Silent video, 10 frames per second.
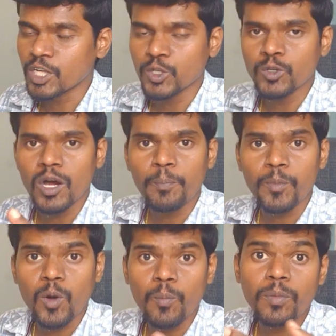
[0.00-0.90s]
into a
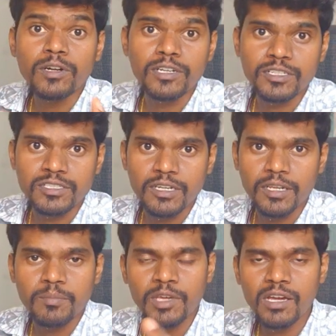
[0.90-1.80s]
proper
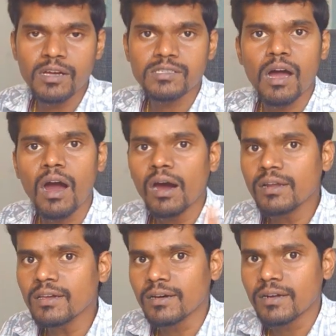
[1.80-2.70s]
dictionary, because
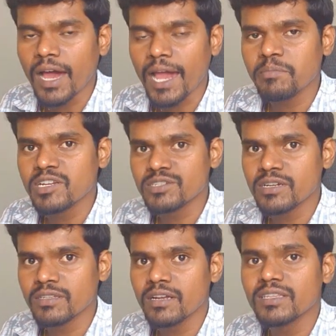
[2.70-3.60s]
earlier I
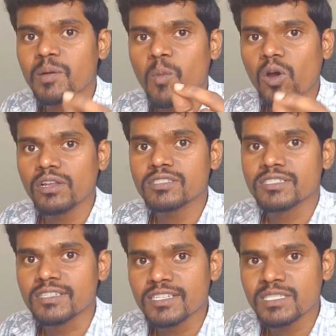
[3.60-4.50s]
mentioned that the
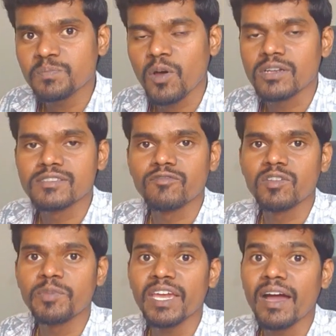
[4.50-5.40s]
model's response
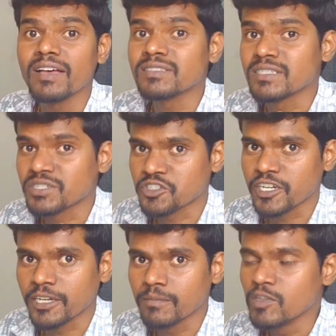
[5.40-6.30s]
will be a
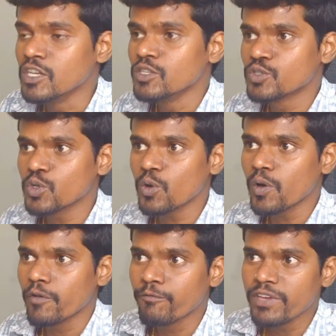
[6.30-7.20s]
string.
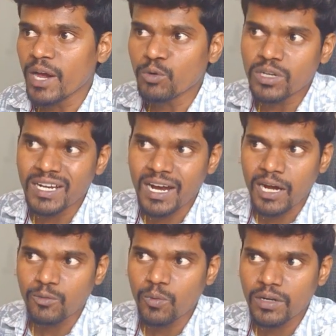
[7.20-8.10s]
So we have to
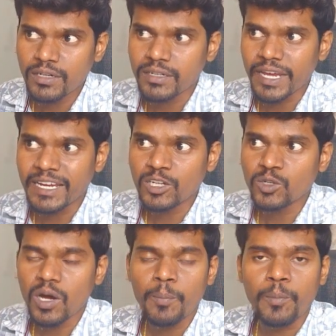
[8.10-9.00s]
convert it
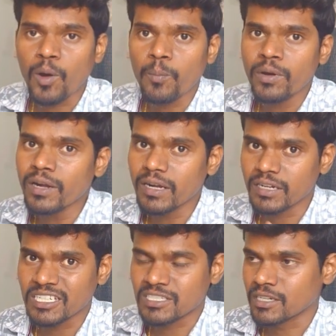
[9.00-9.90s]
into a proper
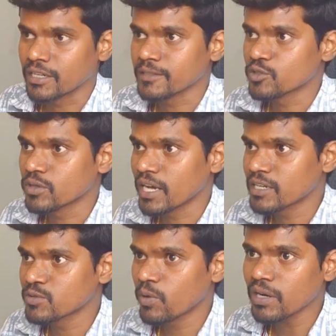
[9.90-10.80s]
dictionary. So
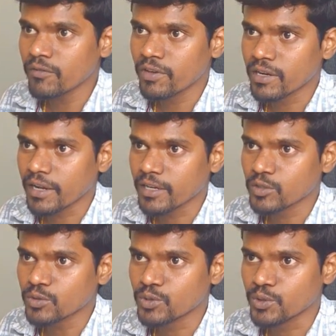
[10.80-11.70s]
that is what we are trying
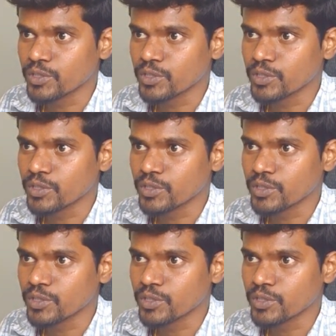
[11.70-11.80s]
to do